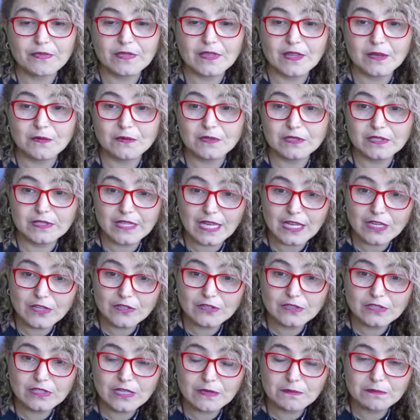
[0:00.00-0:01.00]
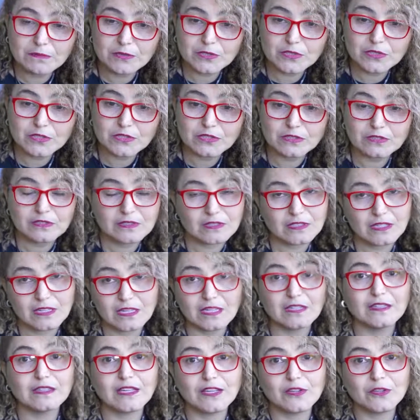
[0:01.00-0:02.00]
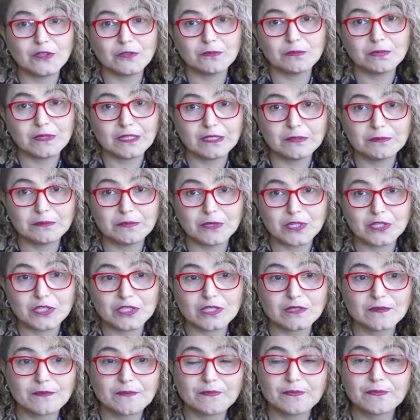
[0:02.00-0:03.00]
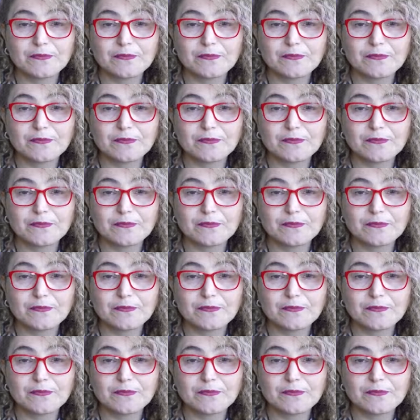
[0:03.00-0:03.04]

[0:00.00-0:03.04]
They will take your temperature and take your blood pressure.